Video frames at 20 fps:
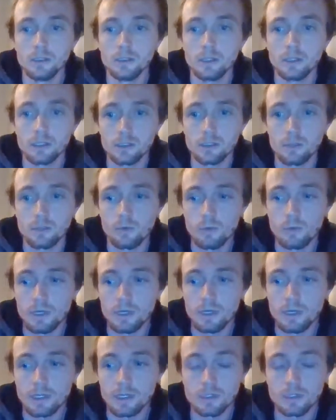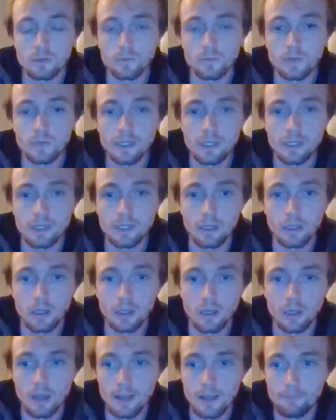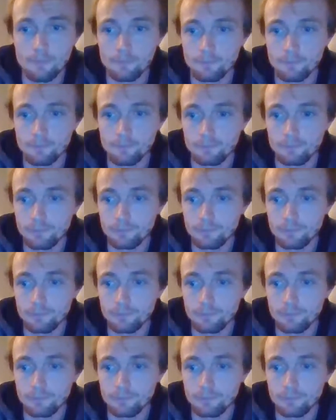next couple of weeks hopefully. Um,